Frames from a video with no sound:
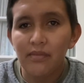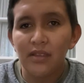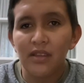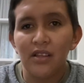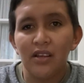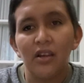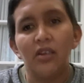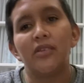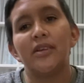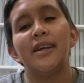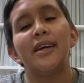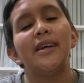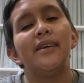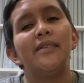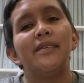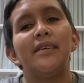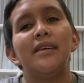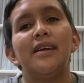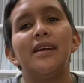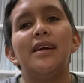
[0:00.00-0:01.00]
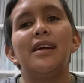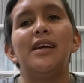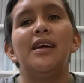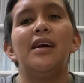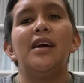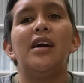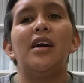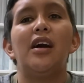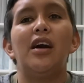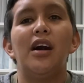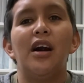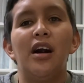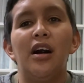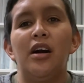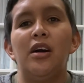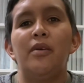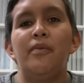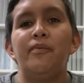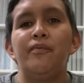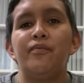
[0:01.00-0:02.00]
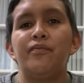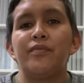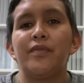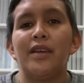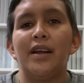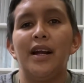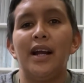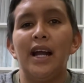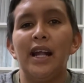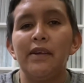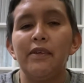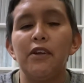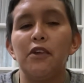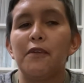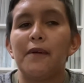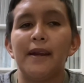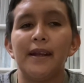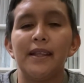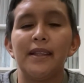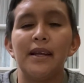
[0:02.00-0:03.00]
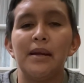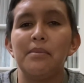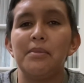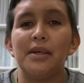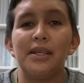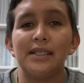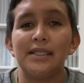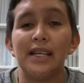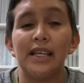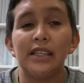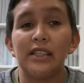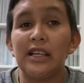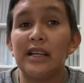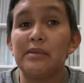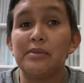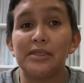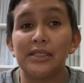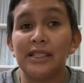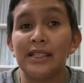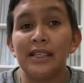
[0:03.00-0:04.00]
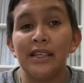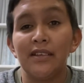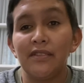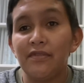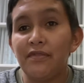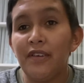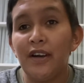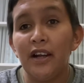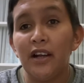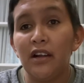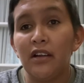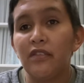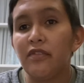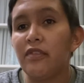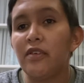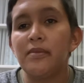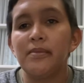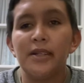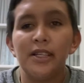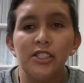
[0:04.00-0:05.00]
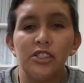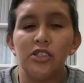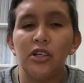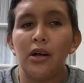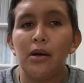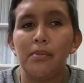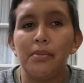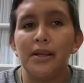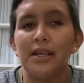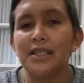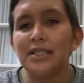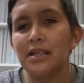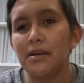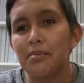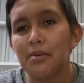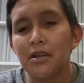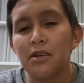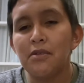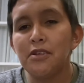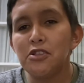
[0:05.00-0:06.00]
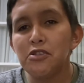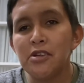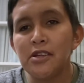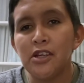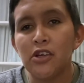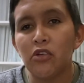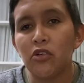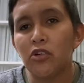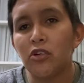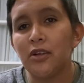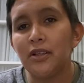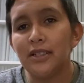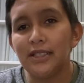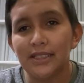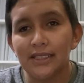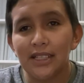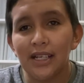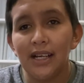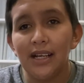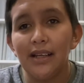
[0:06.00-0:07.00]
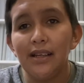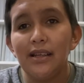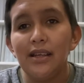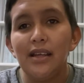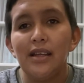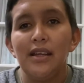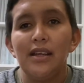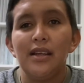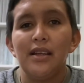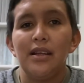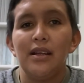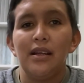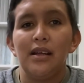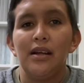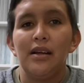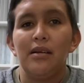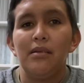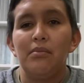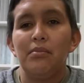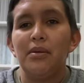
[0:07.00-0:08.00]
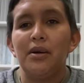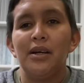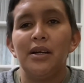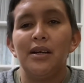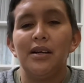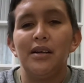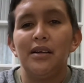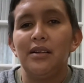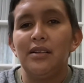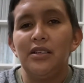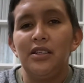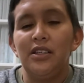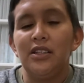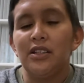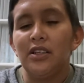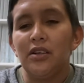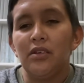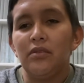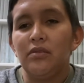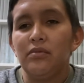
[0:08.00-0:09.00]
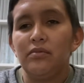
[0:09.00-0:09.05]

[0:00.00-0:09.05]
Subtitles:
Okay? I regretted that because I thought I was gonna get fired from my job because I put a restraining order on this guy. But, you know,